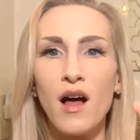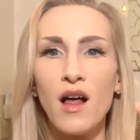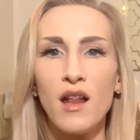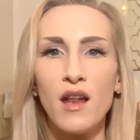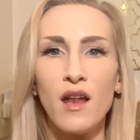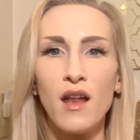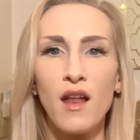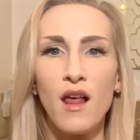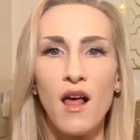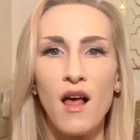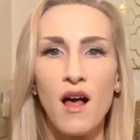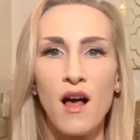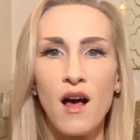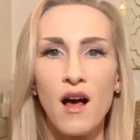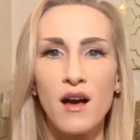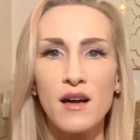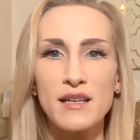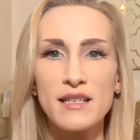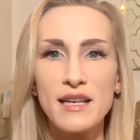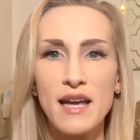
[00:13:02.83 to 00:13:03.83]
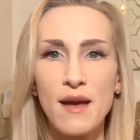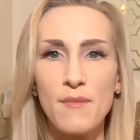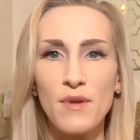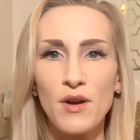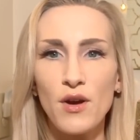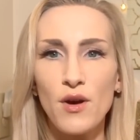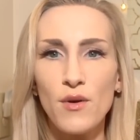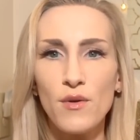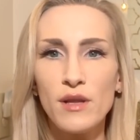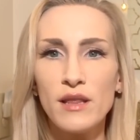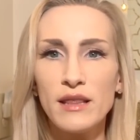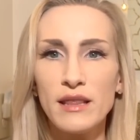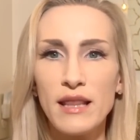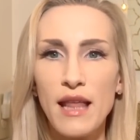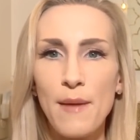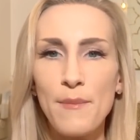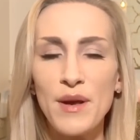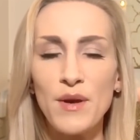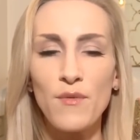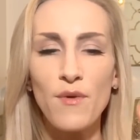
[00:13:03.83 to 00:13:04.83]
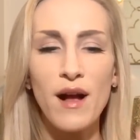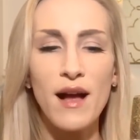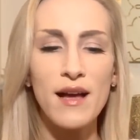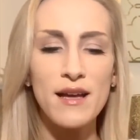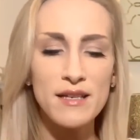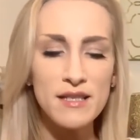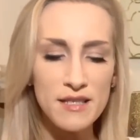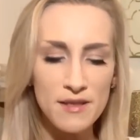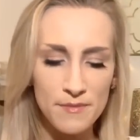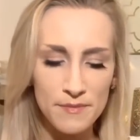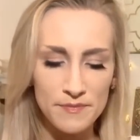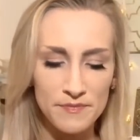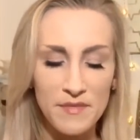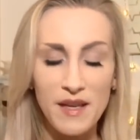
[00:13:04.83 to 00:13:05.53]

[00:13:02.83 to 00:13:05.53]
a long time ago, lemon rind,